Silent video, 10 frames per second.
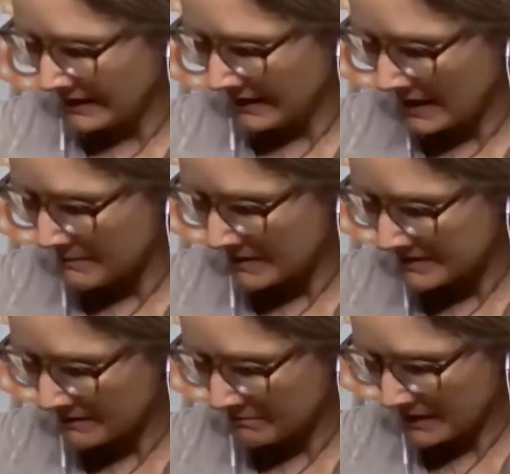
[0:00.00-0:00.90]
And I
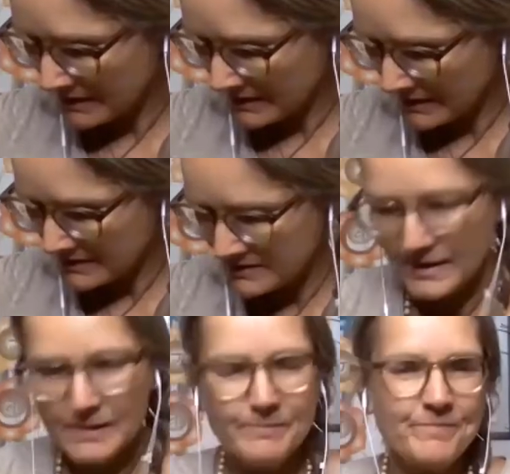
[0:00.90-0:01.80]
must admit that
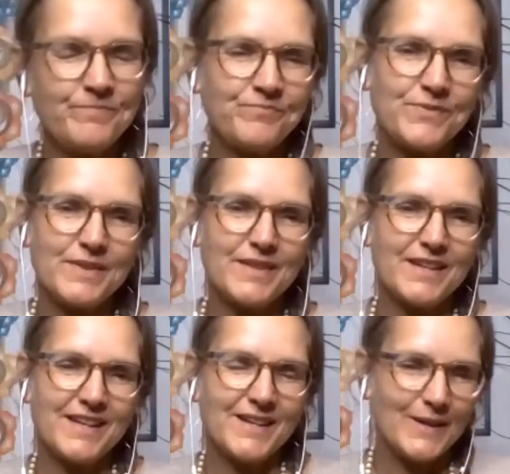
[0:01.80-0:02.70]

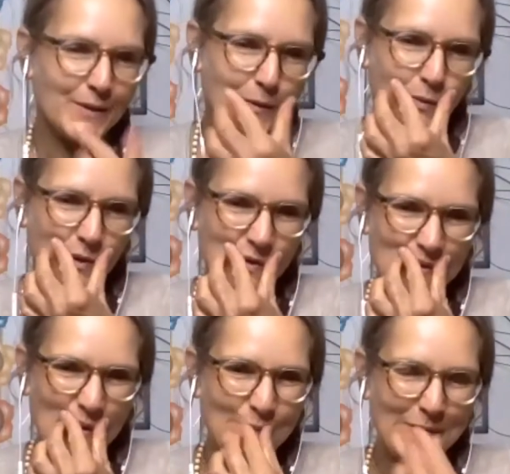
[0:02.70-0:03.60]
the words
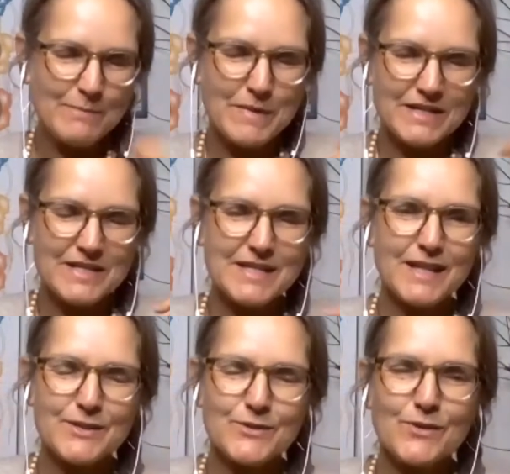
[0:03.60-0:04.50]
don't make much
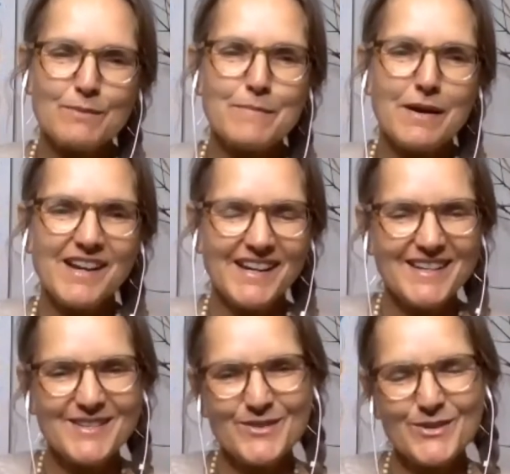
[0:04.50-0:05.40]
sense to the
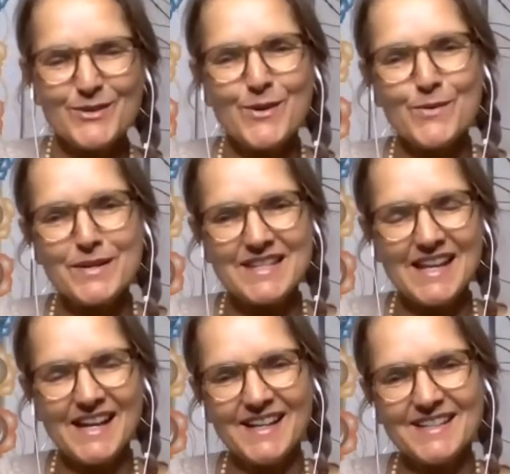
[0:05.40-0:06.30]
mind. So just notice
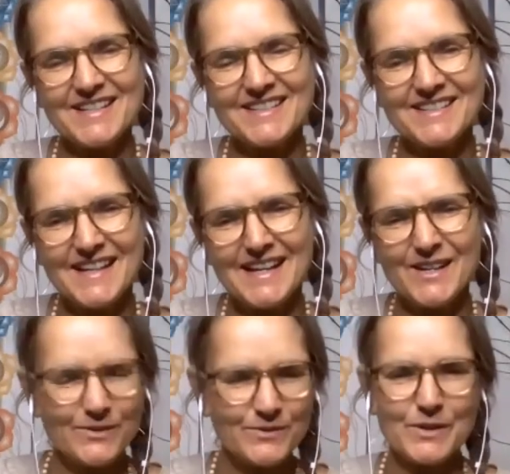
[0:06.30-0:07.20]
that,
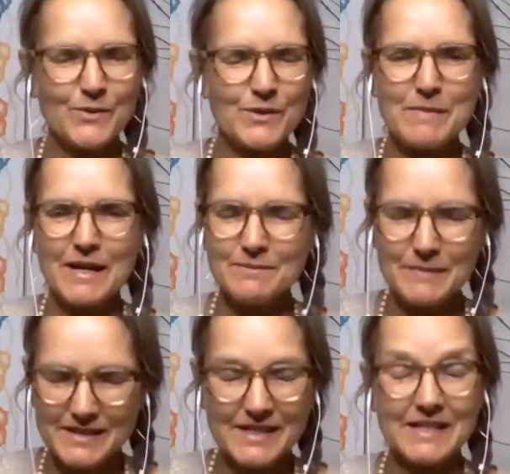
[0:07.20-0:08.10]
how, the mind
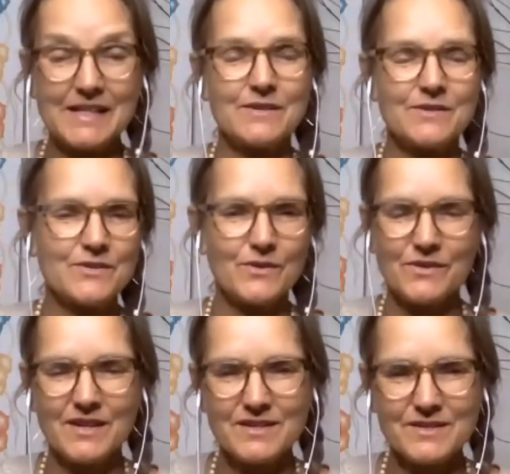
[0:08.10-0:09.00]
might kind of hear
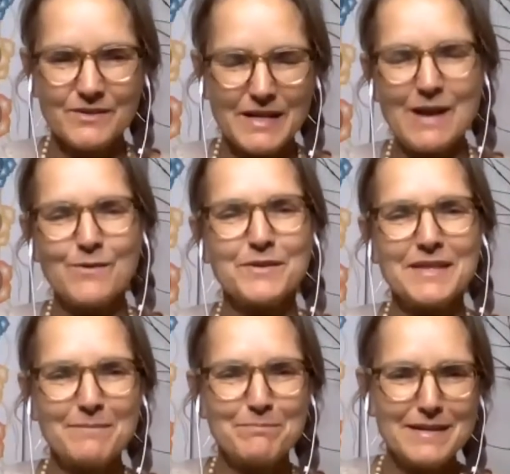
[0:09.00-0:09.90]
certain things going, how could
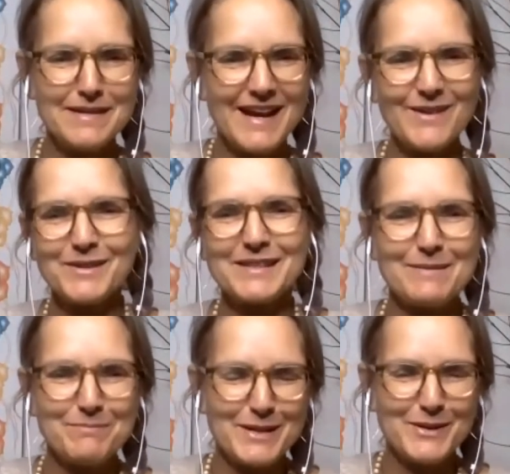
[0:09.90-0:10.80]
that be? How could
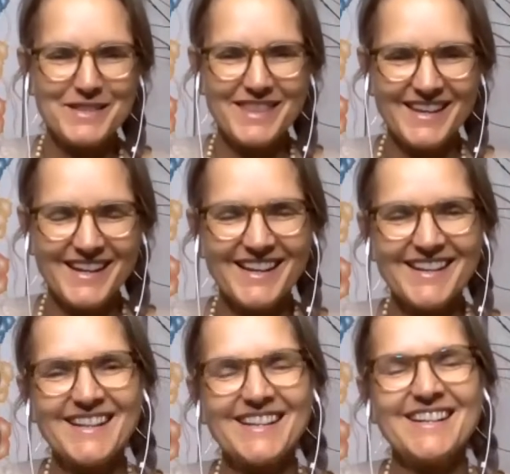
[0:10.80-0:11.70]
that be a good thing?
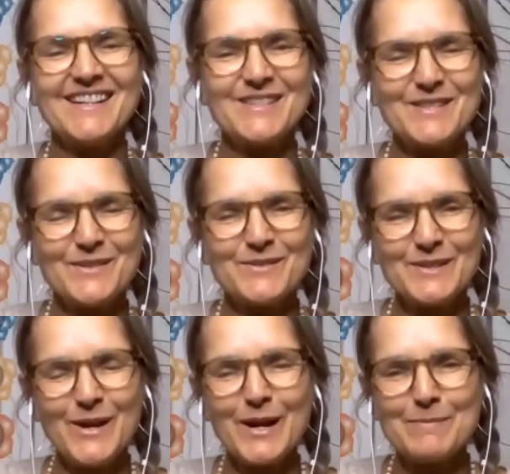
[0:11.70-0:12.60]
So
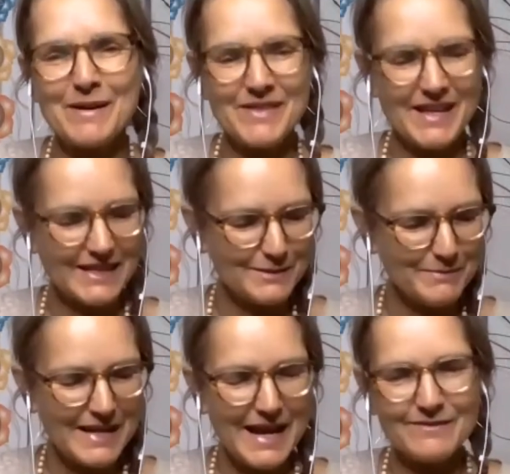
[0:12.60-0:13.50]
we'll talk about that a little
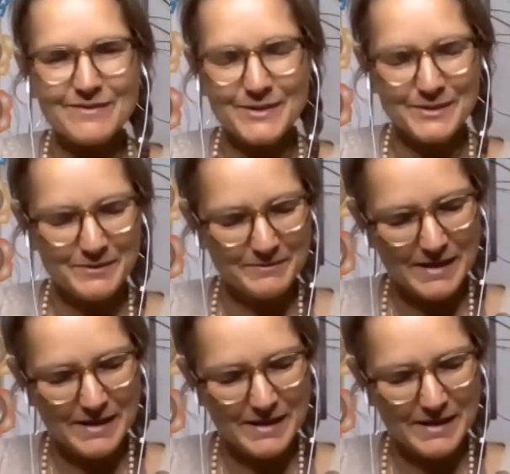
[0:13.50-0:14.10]
bit after.